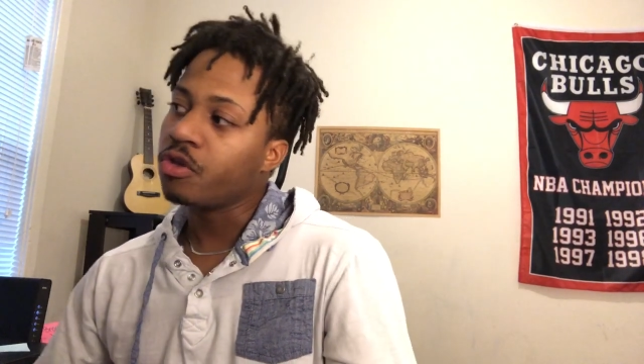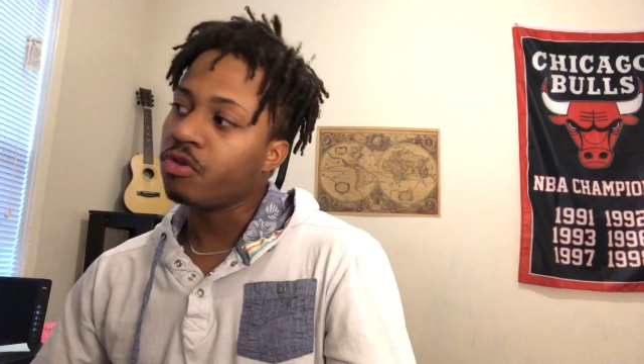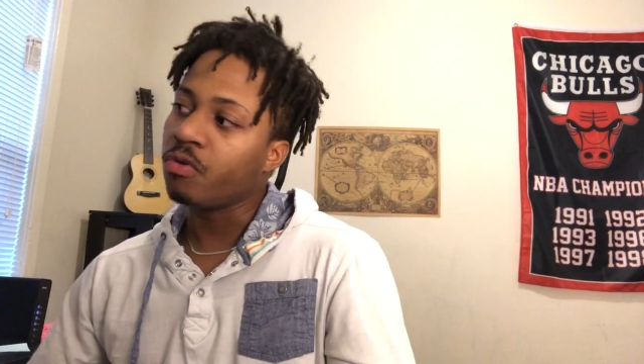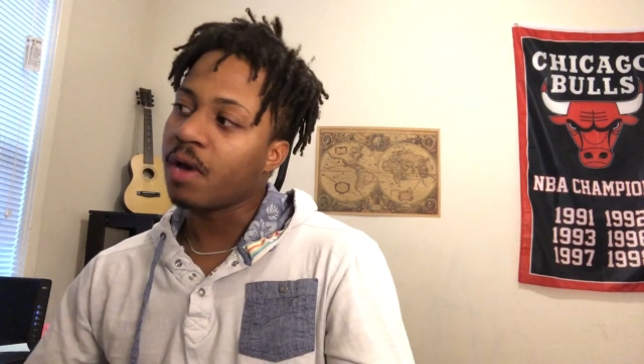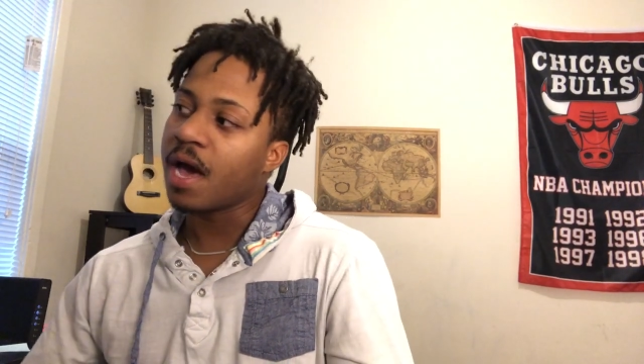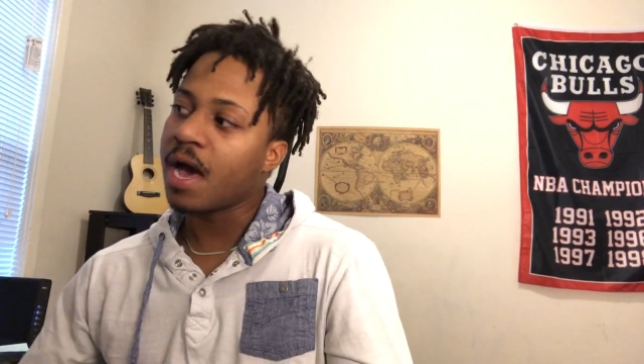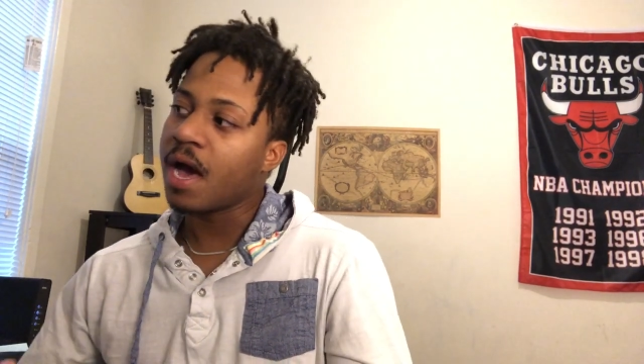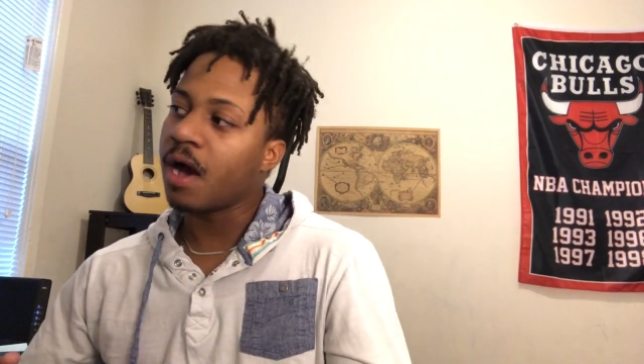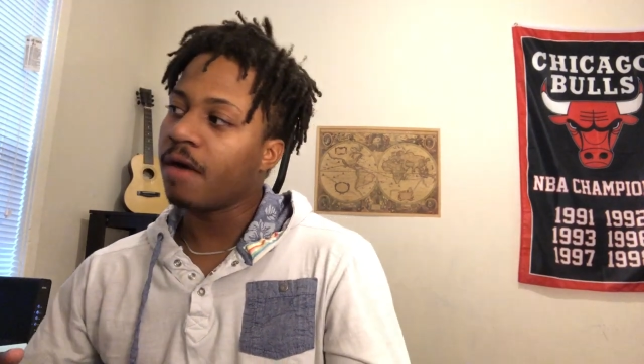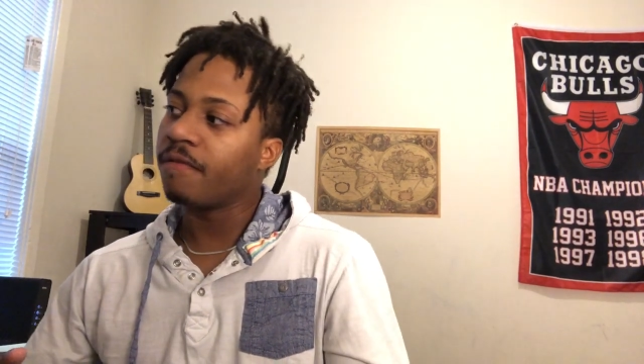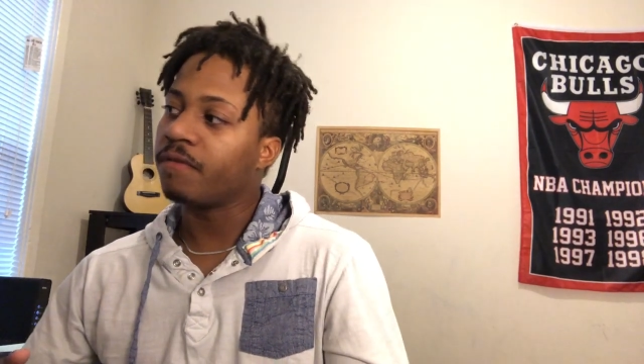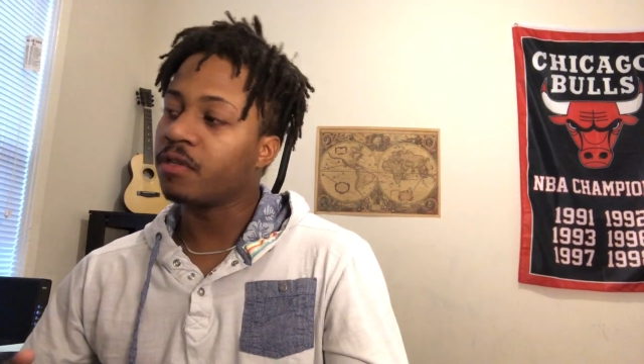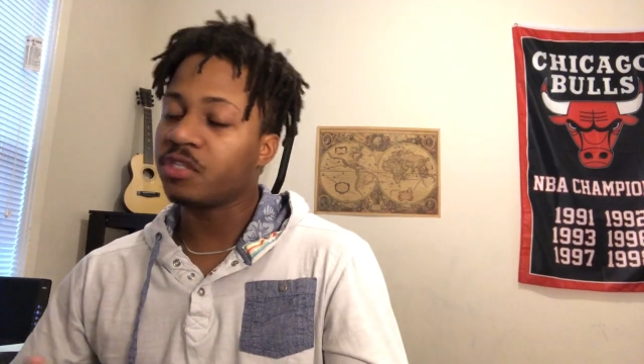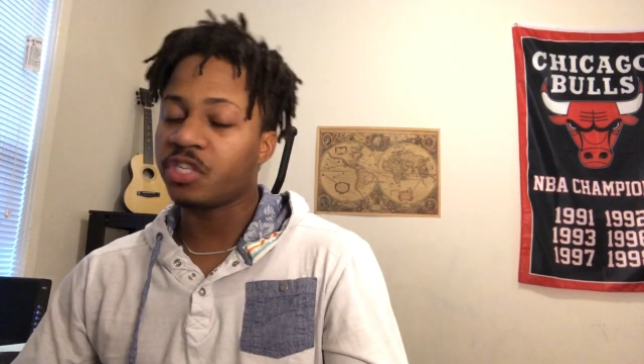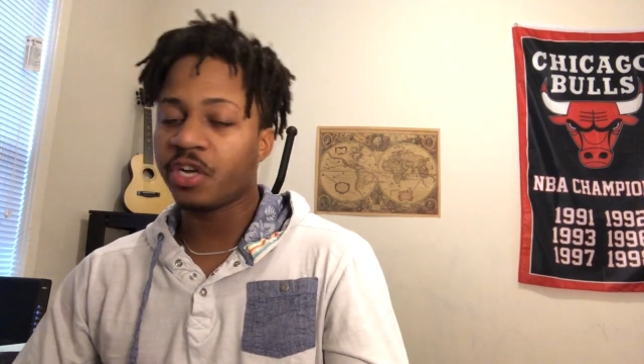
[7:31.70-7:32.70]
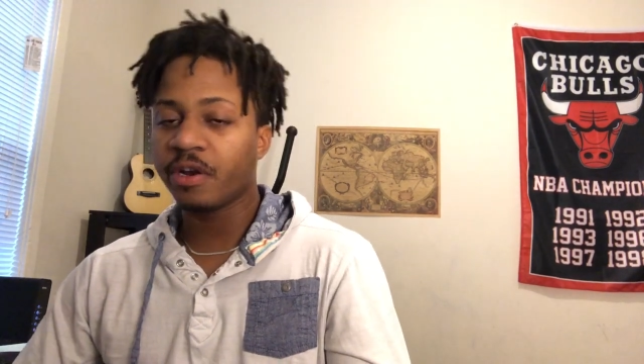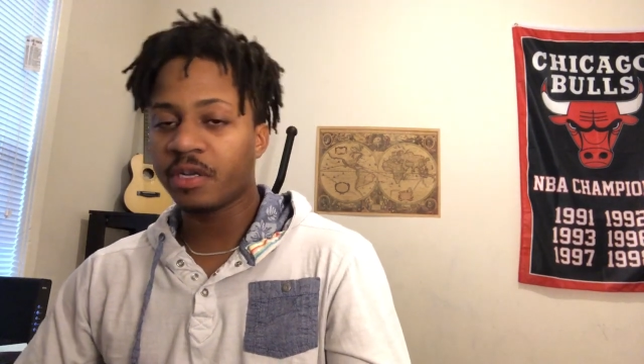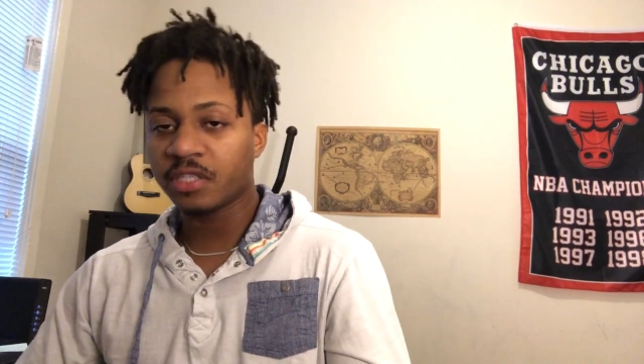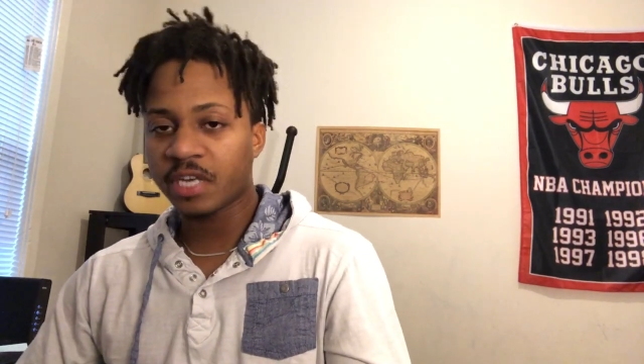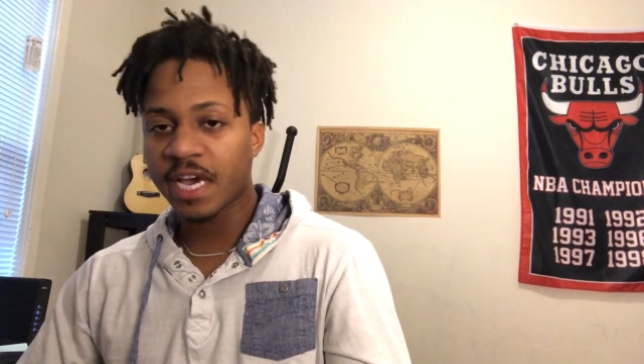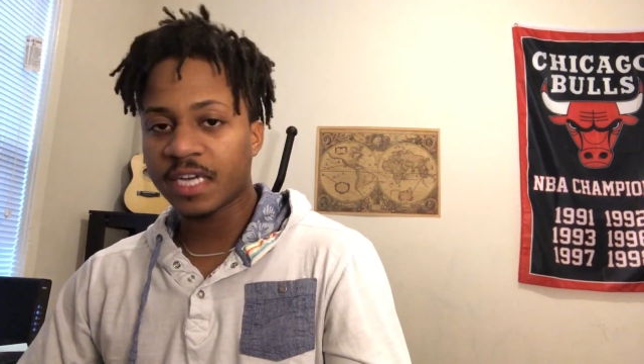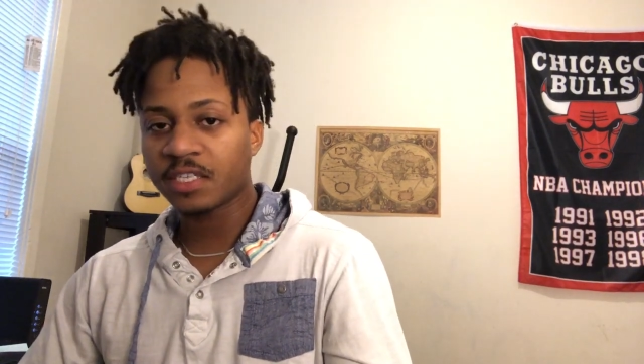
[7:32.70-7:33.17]
you have
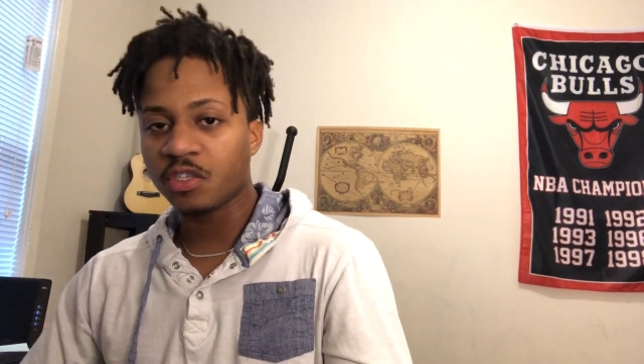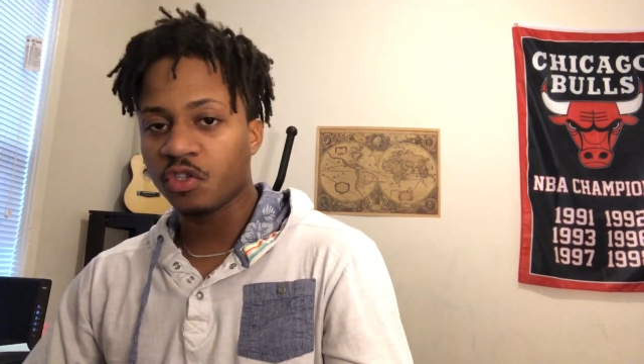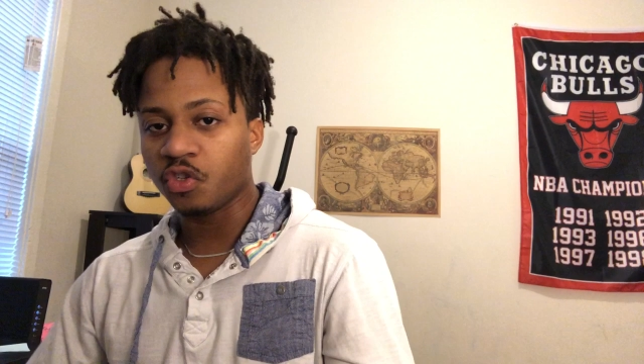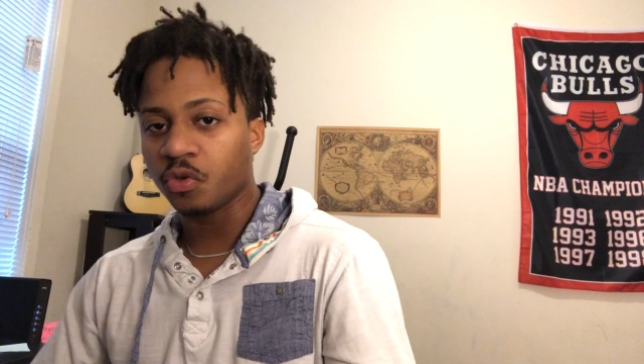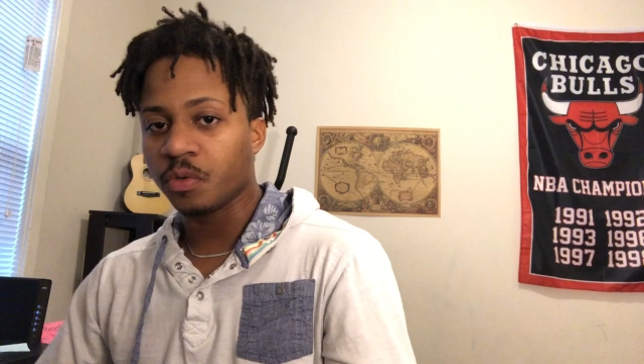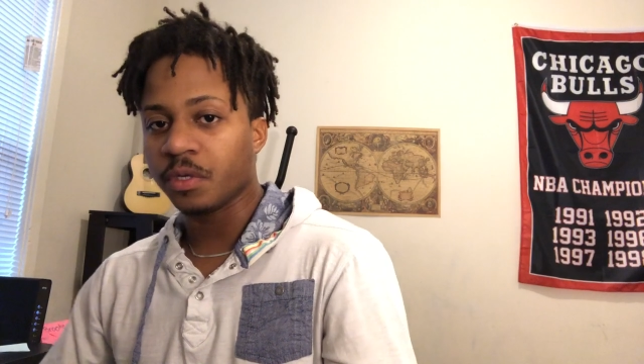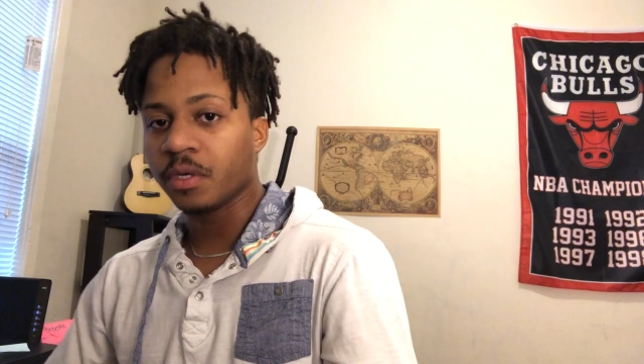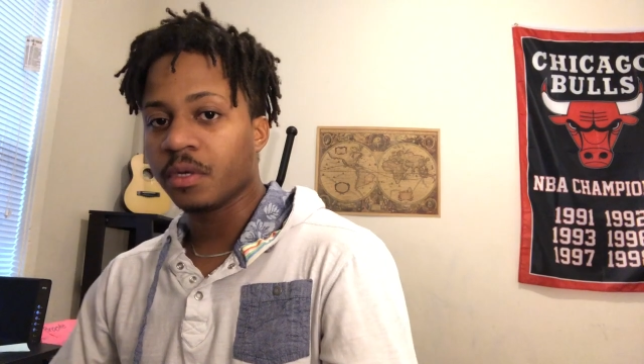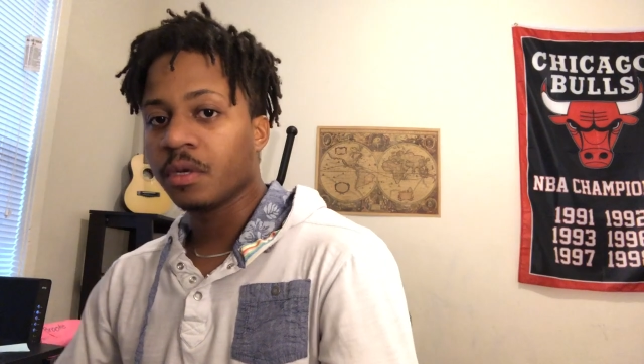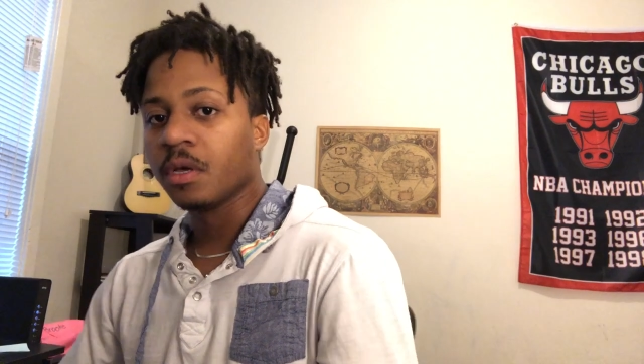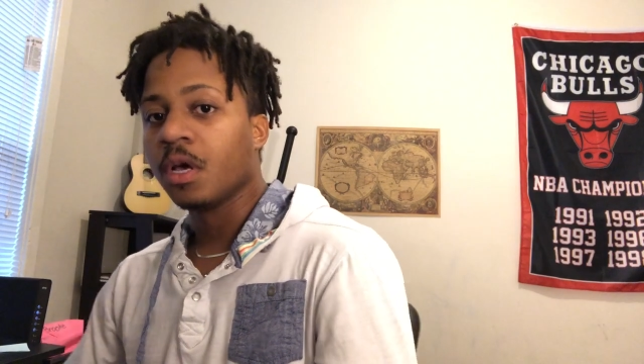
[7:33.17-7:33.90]
Jaren Jackson Jr.